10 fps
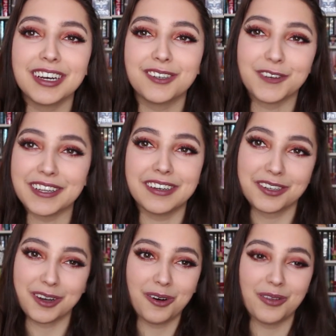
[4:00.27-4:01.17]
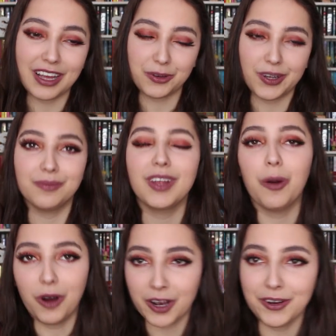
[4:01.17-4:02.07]
nice feeling so that's what I
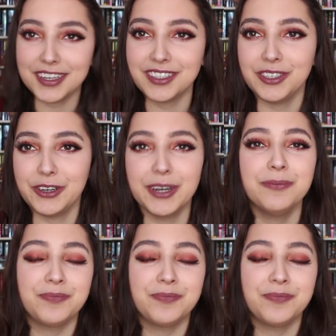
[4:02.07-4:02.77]
want going into the new year.